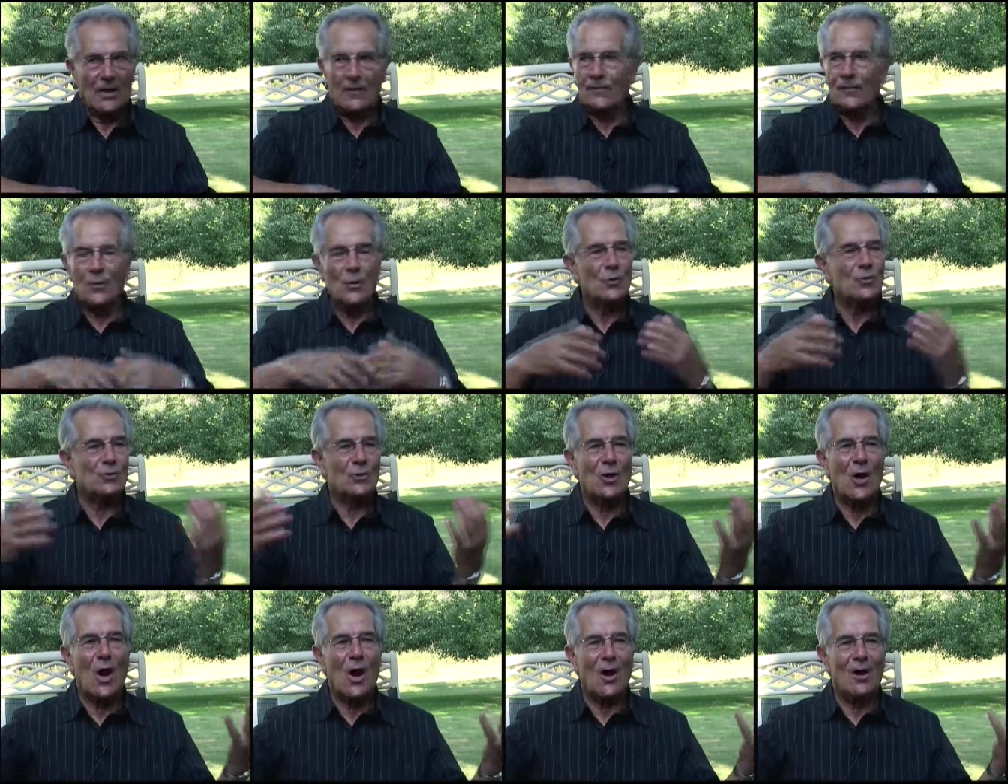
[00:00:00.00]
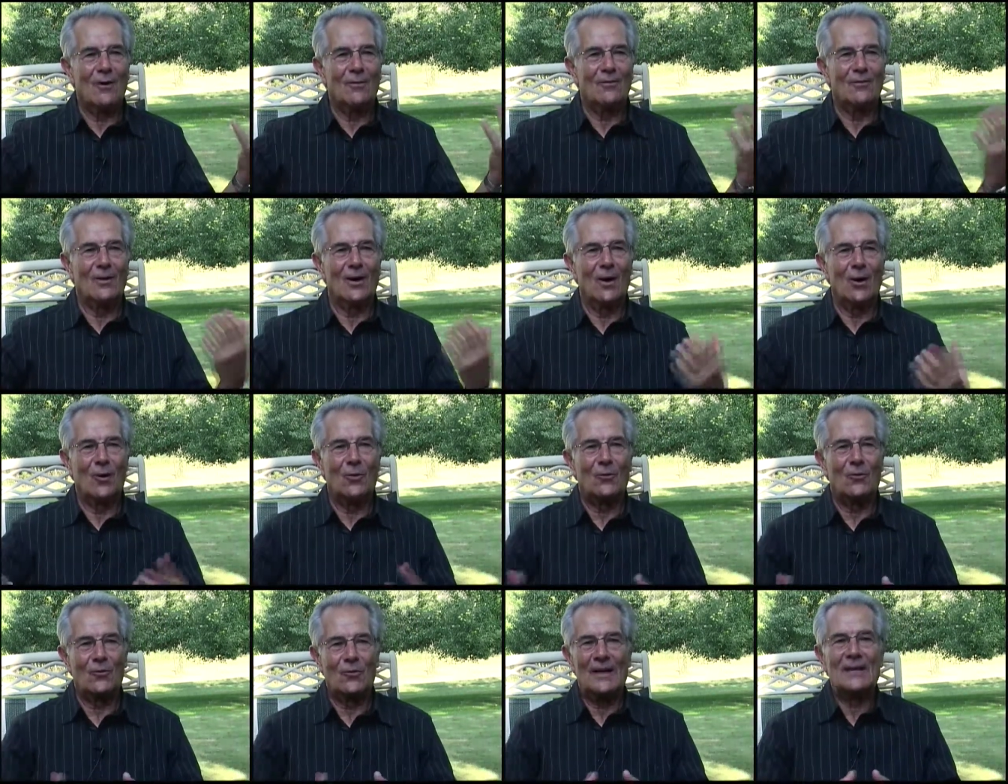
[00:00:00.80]
fusion
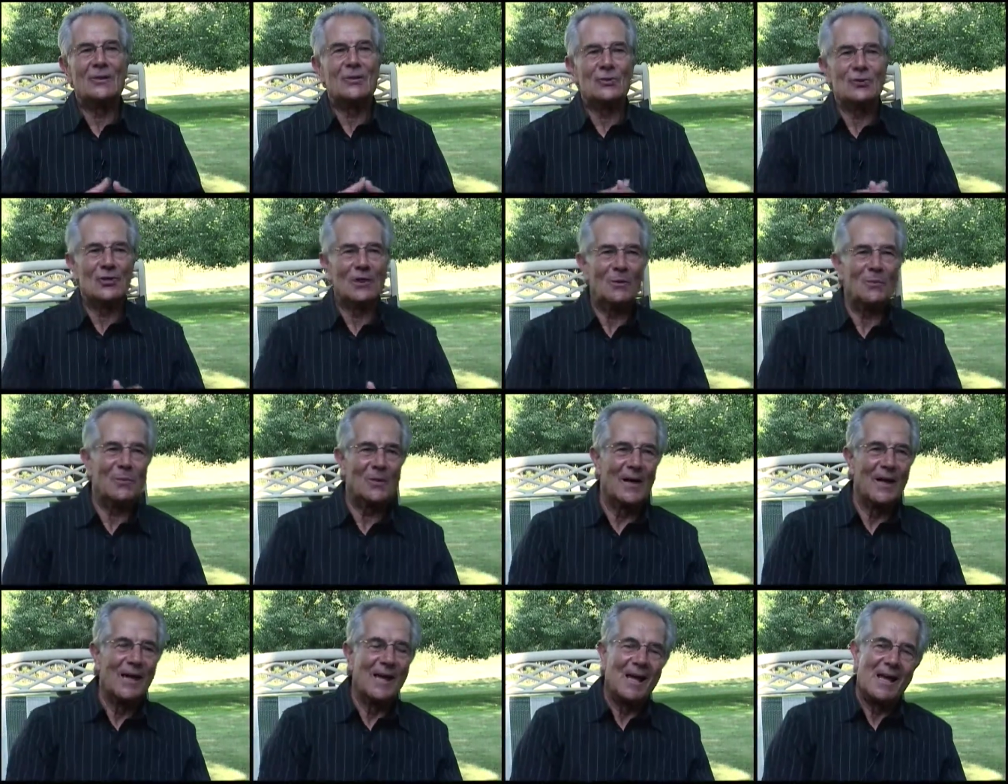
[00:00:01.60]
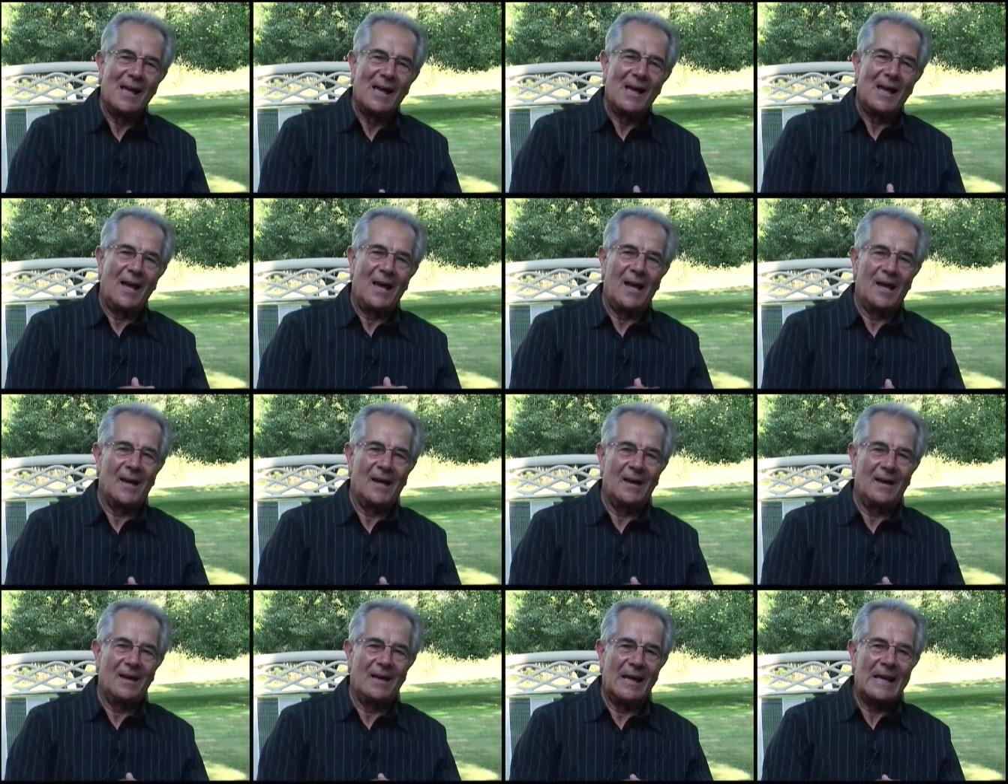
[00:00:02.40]
of friendship
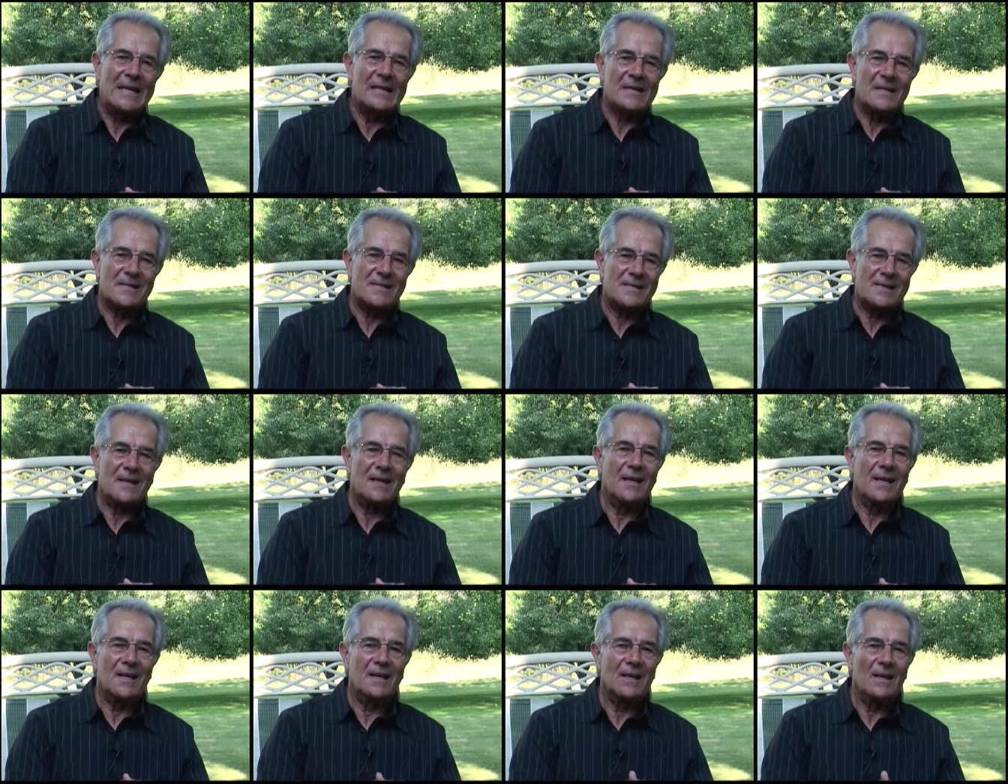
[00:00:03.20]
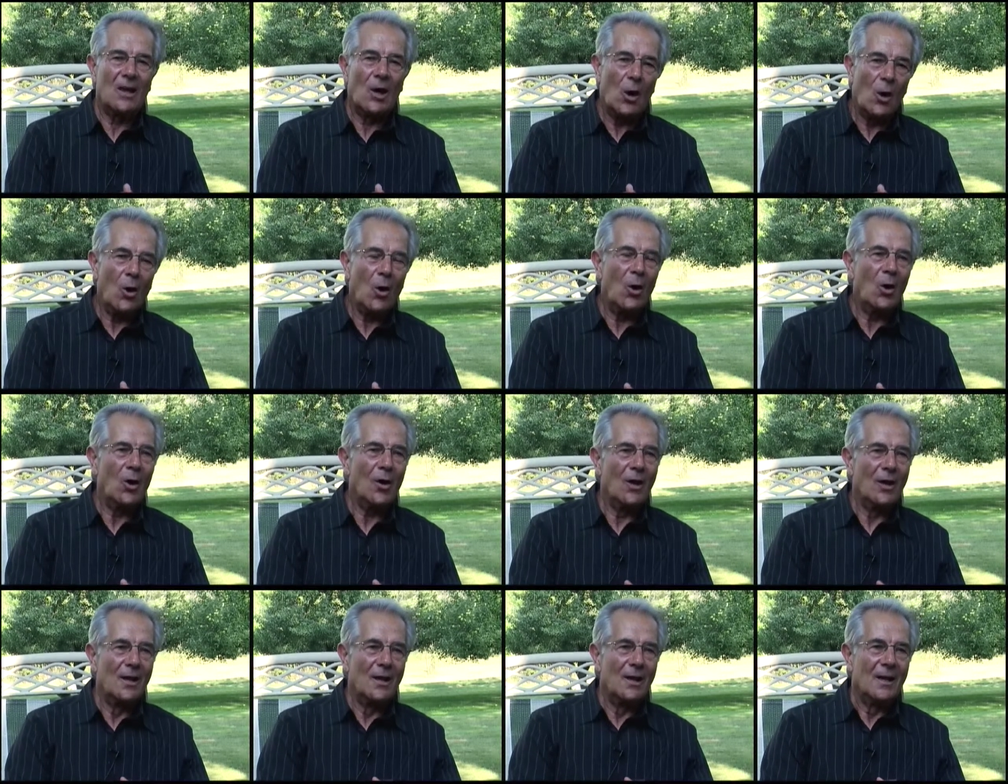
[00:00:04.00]
in the city
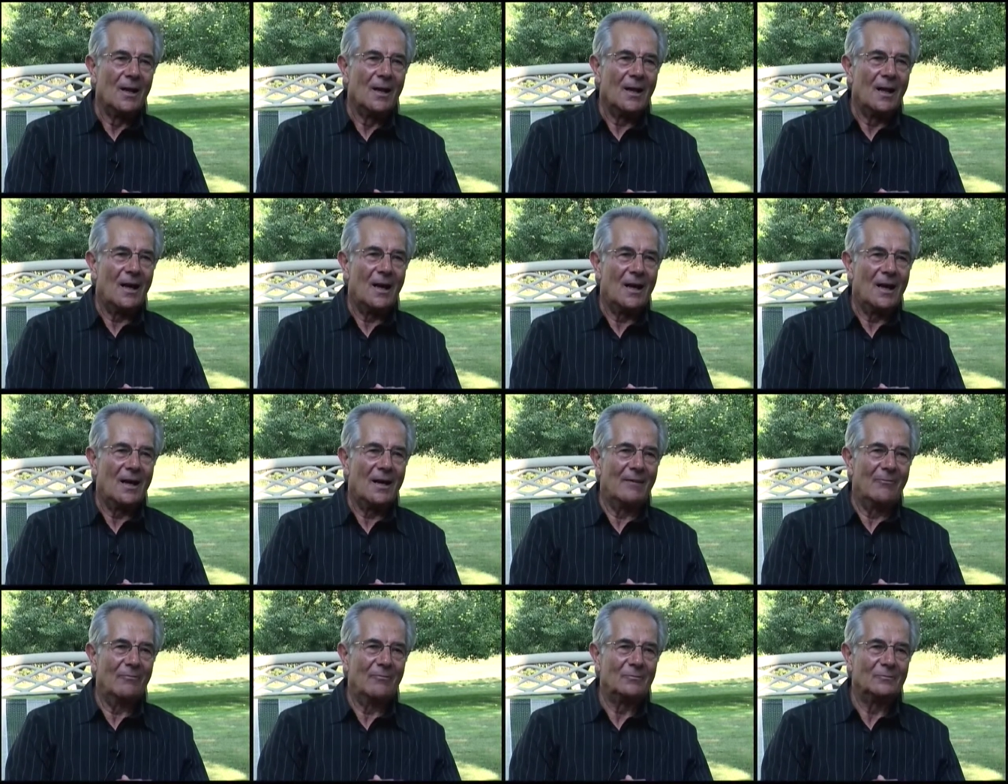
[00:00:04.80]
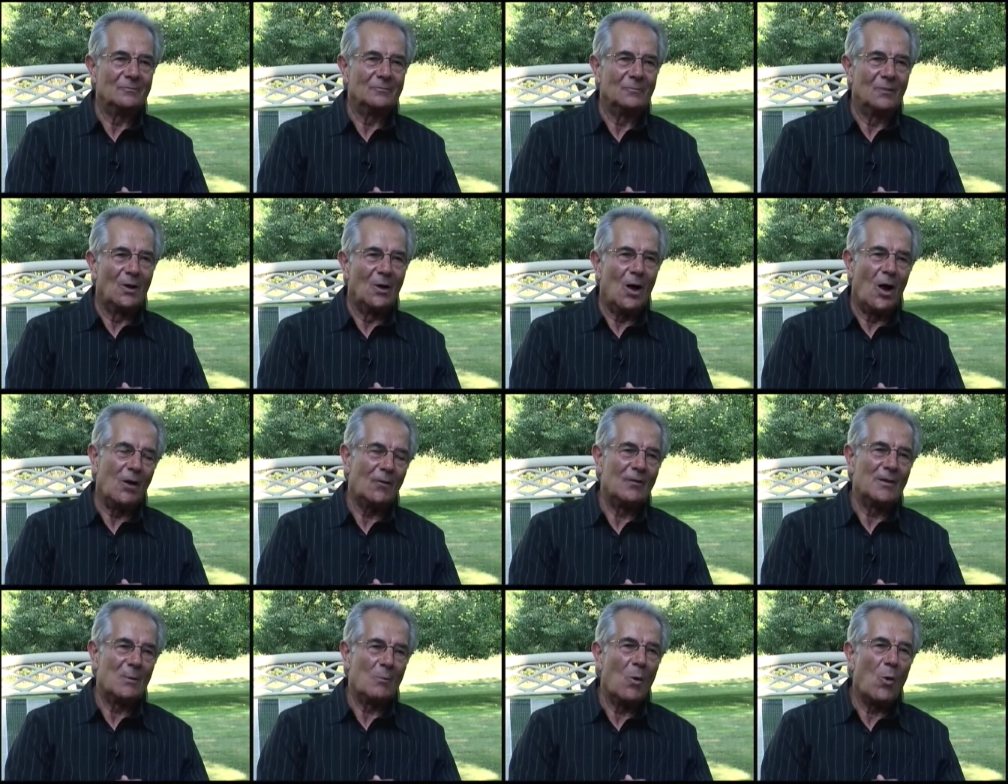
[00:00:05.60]
hall
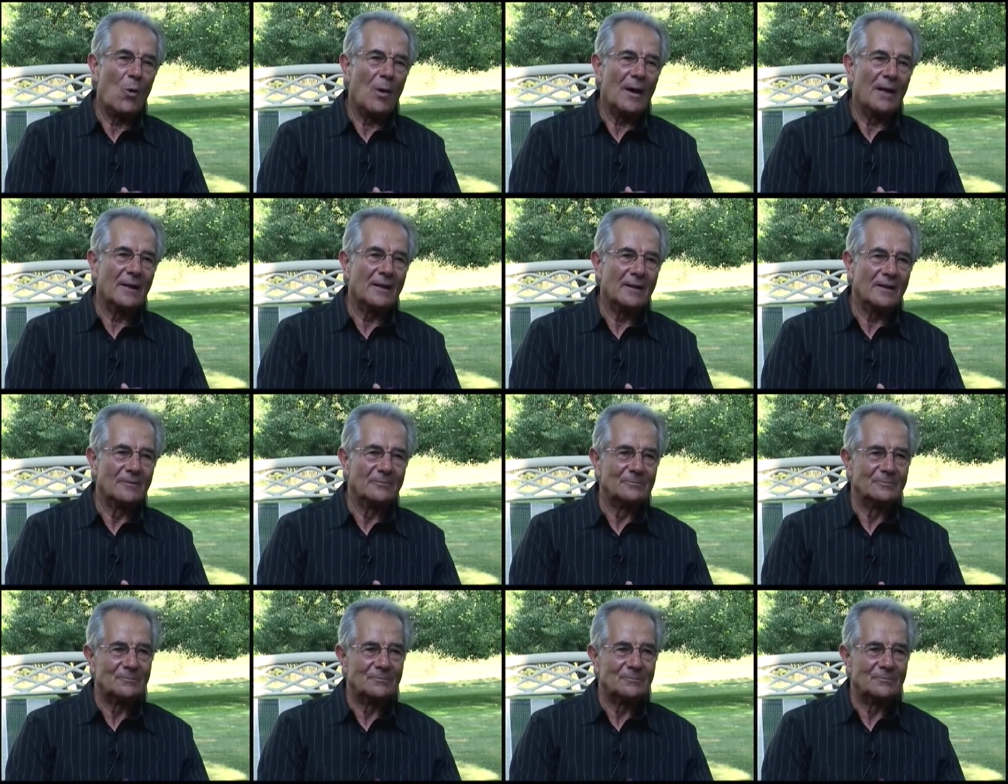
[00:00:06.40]
of Des Moines.